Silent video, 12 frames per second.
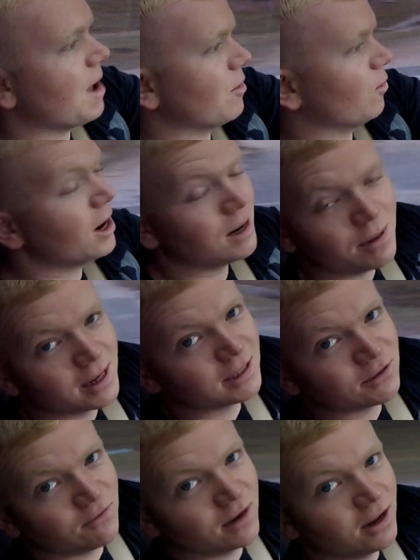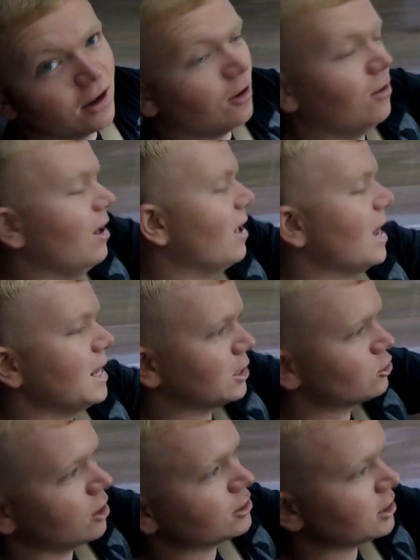I've been waiting to make this video, and the
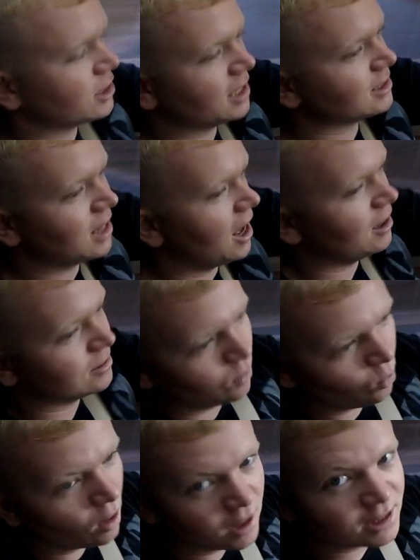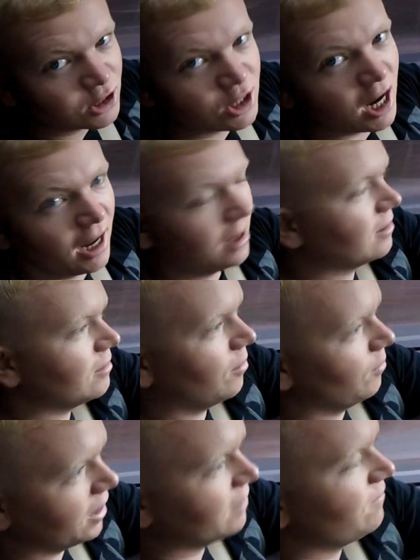truck just has not wanted to shake.
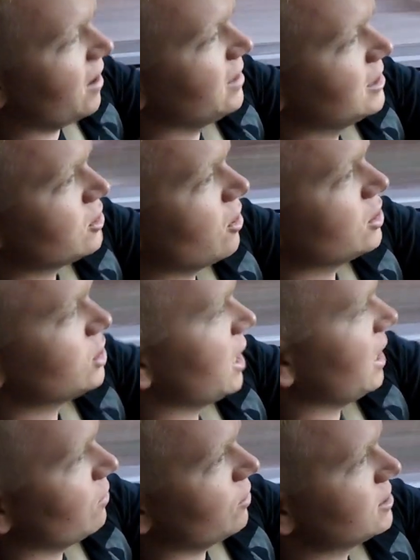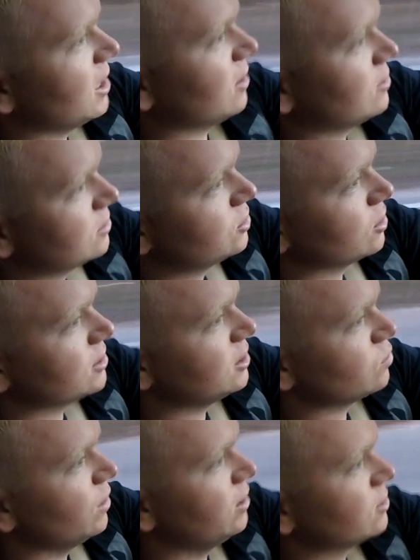But it finally started shaking once I took
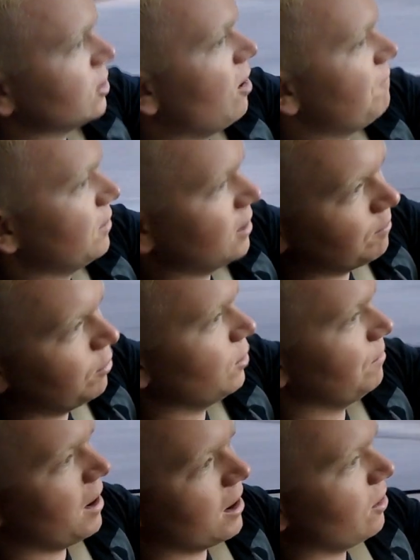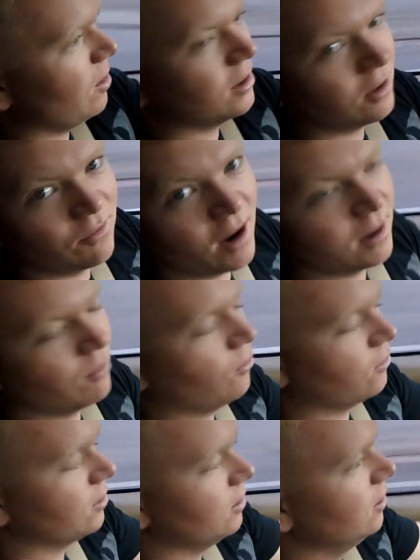these wheels off and then put them back on in a random
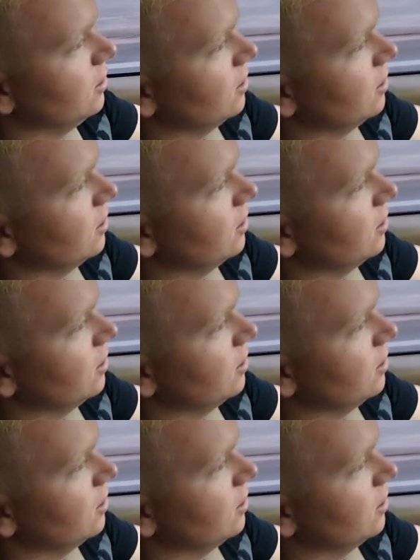order.